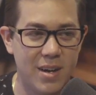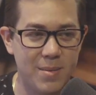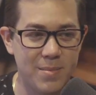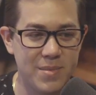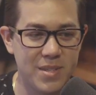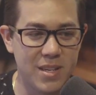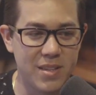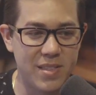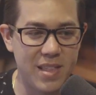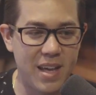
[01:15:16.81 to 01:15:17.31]

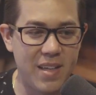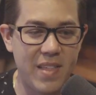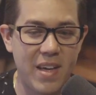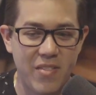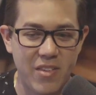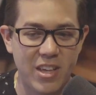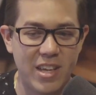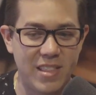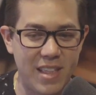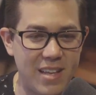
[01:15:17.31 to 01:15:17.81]
So I
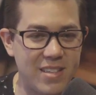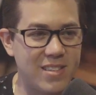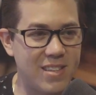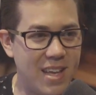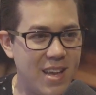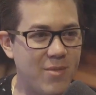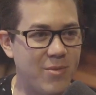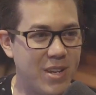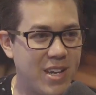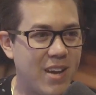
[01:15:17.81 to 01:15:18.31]
think that's
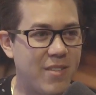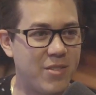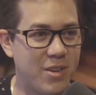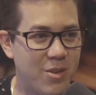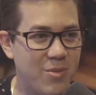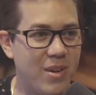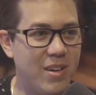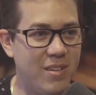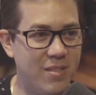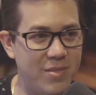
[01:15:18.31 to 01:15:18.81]
hey, we covered our
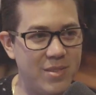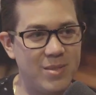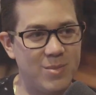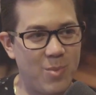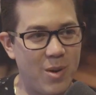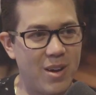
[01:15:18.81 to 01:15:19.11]
relevance part.